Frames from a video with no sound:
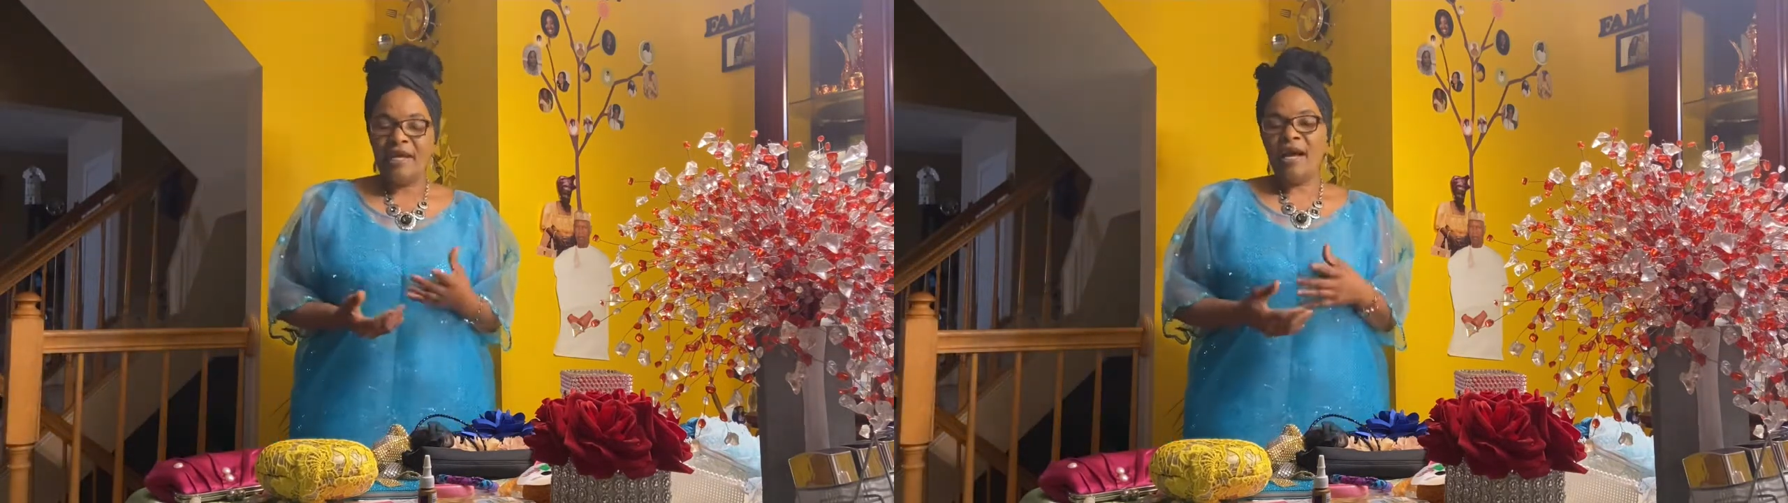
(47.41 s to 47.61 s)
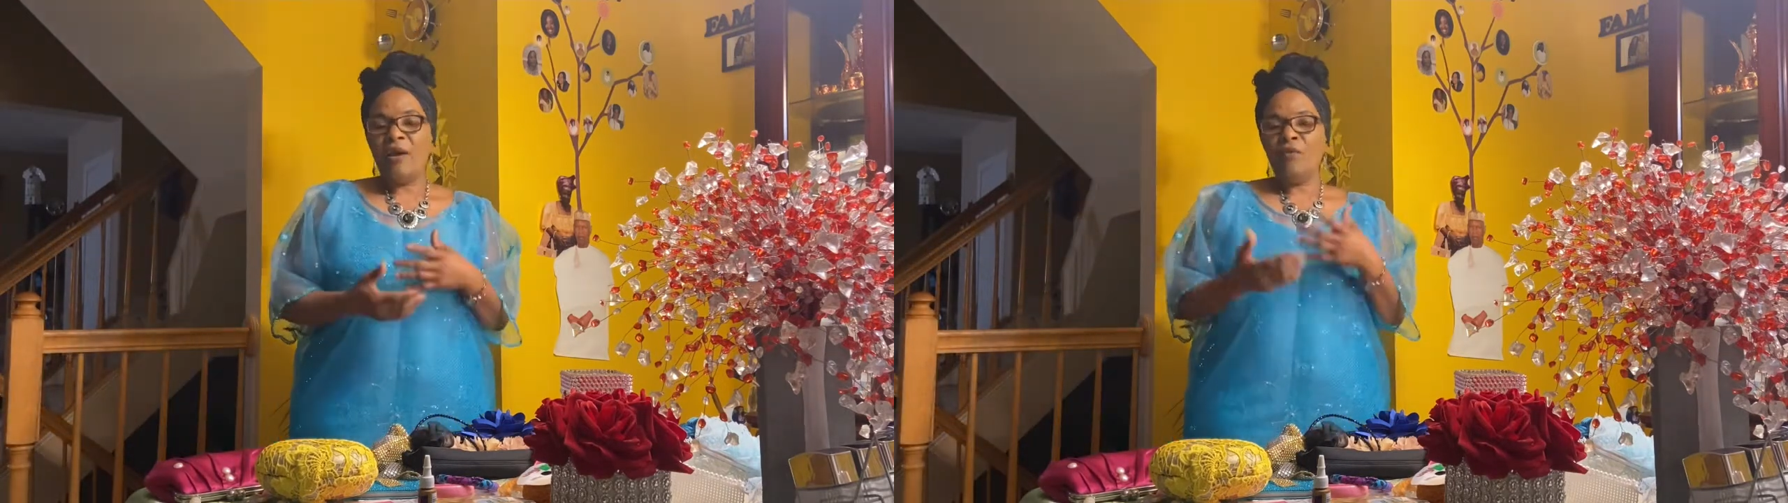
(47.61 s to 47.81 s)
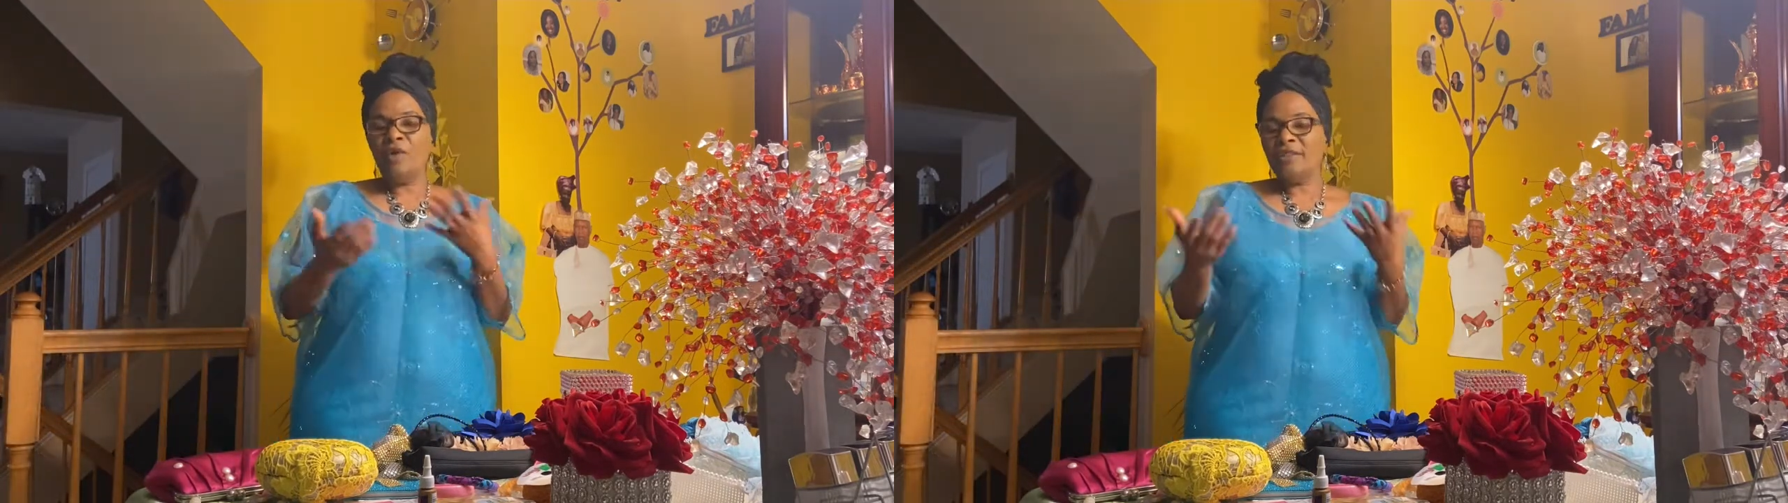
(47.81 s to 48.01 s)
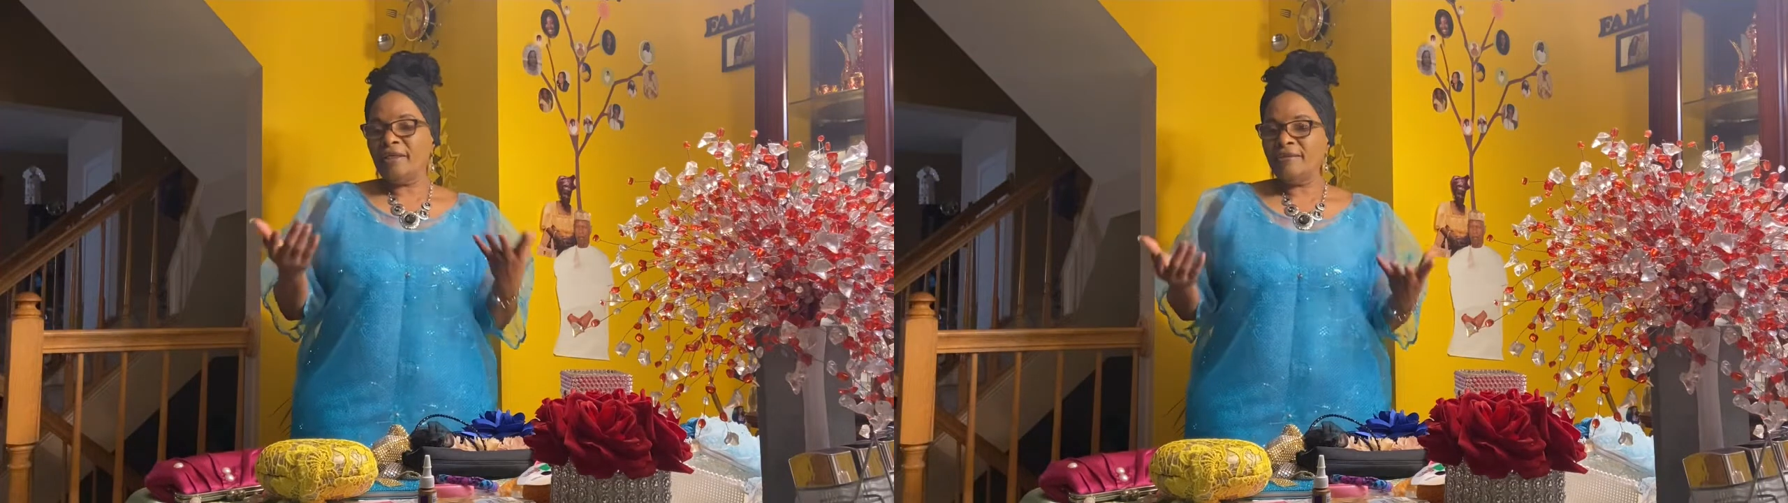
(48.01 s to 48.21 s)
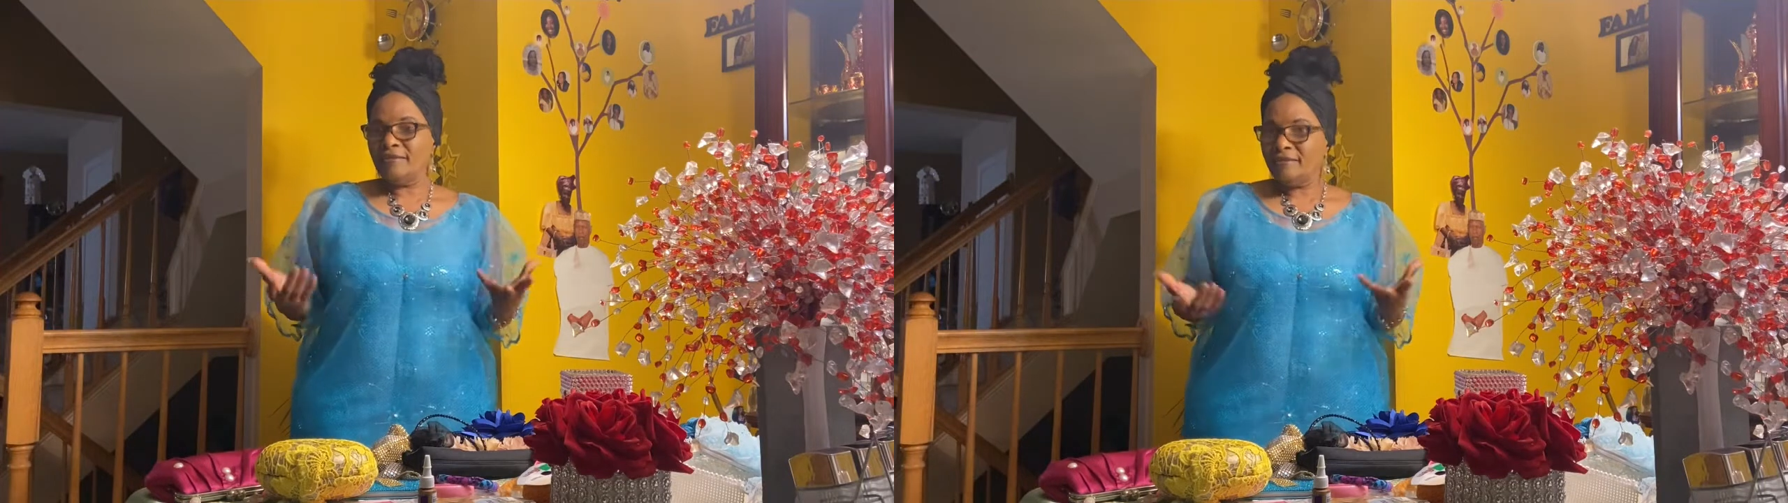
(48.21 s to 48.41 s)
And what are
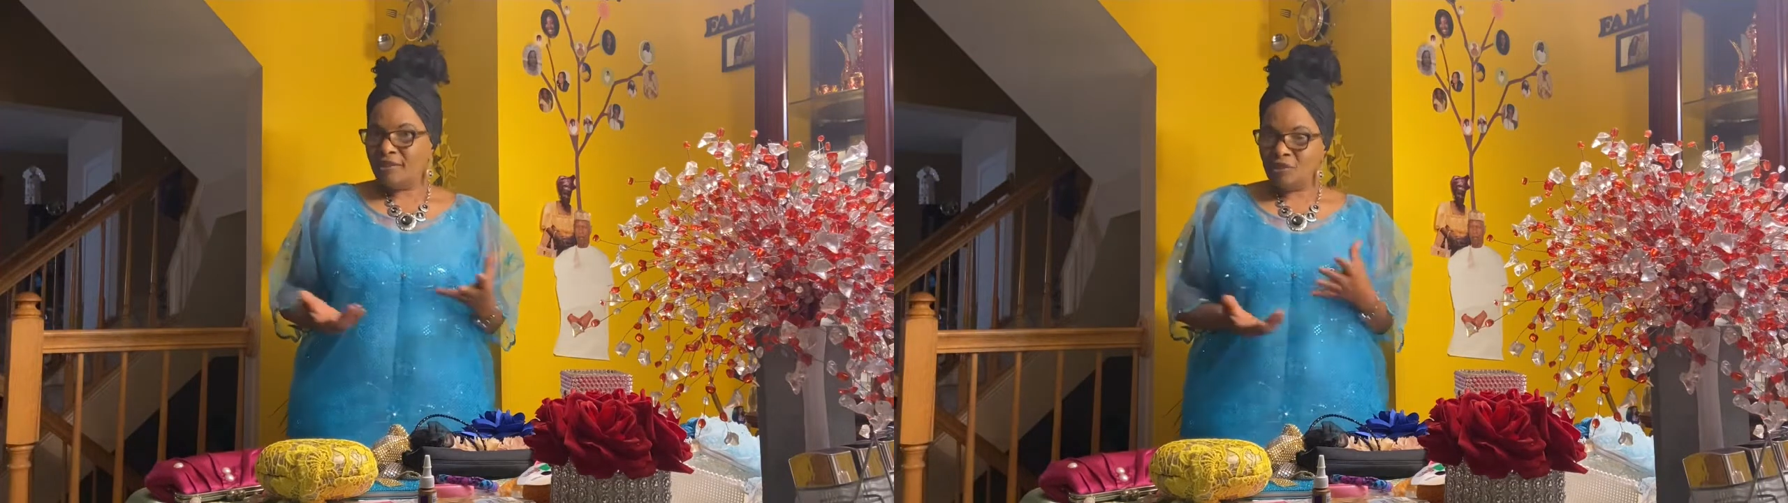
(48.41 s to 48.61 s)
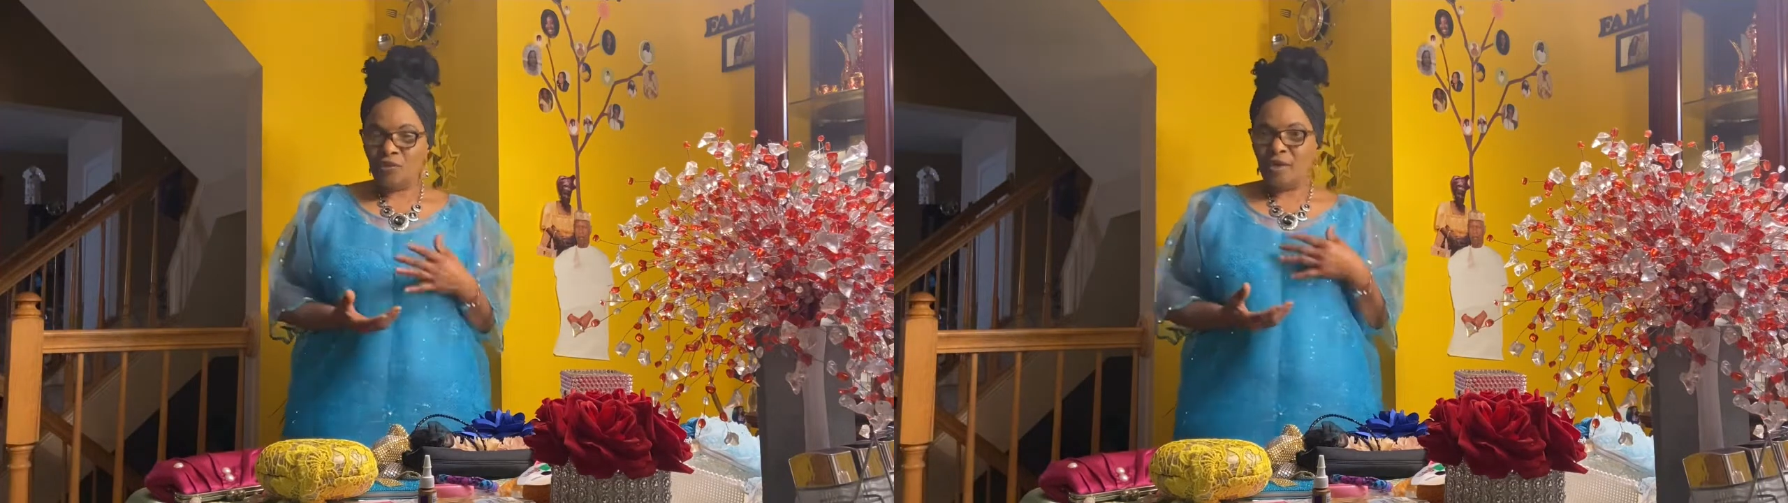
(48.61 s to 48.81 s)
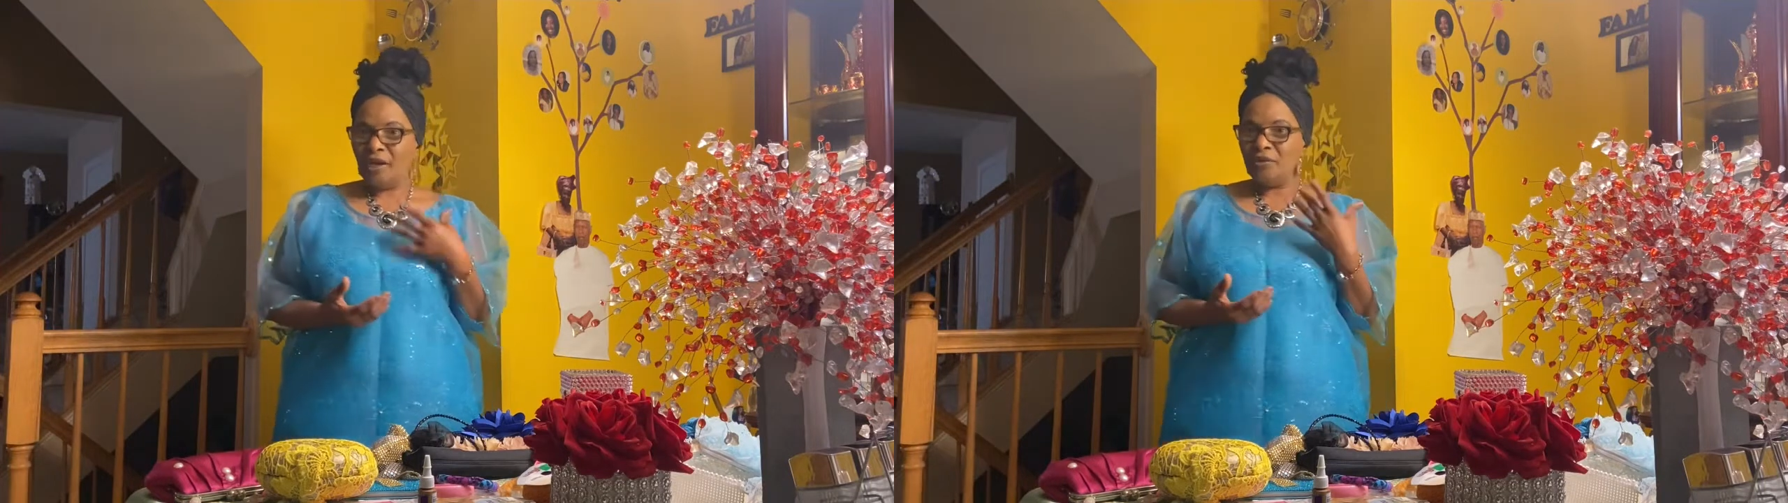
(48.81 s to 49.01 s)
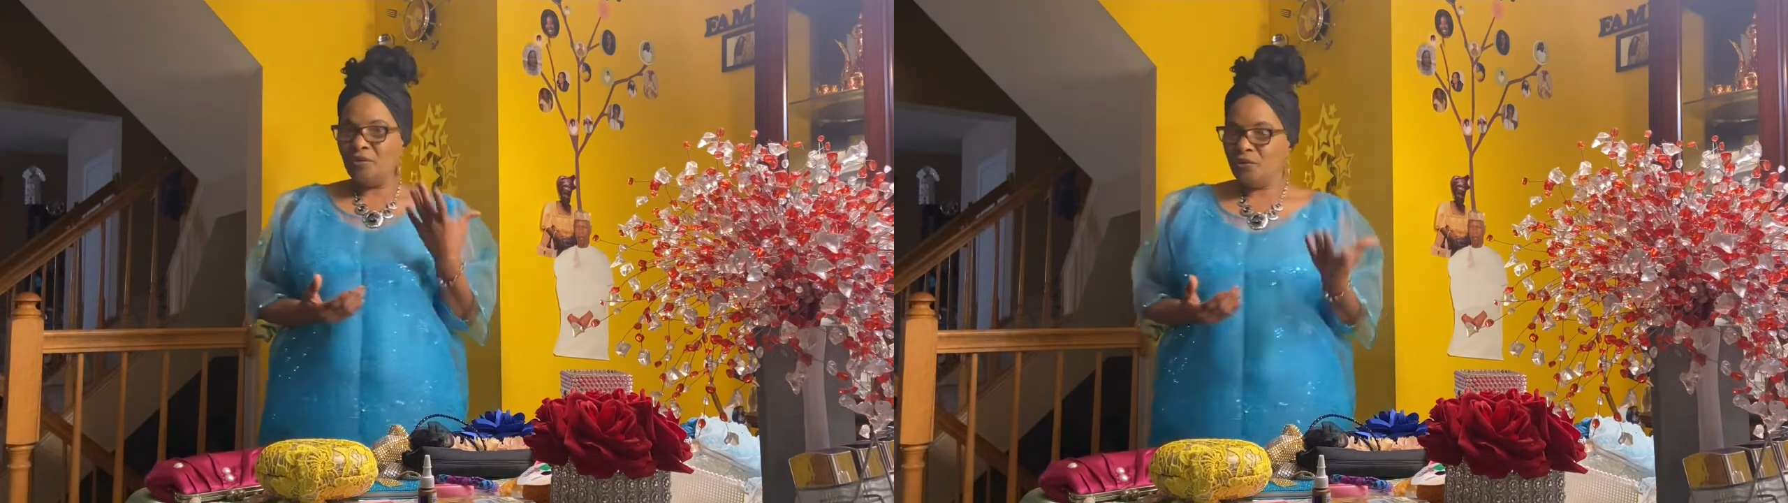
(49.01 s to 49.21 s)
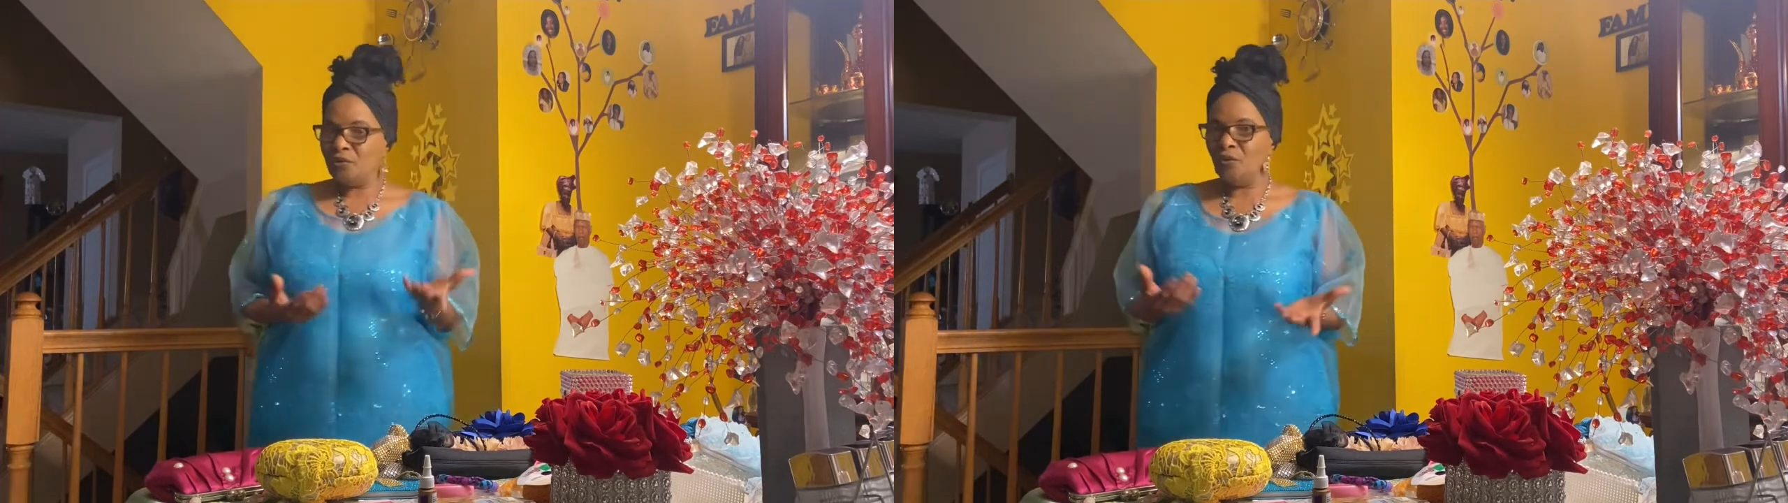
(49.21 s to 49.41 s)
the things you can
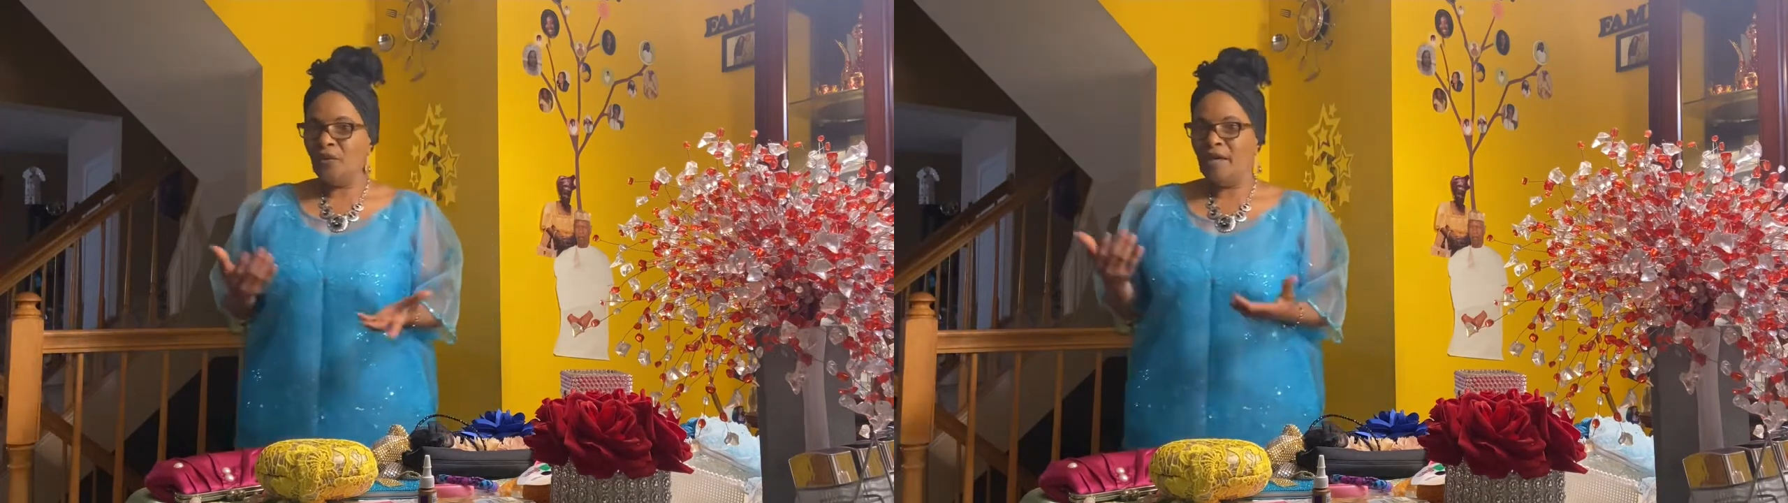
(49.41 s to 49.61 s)
use to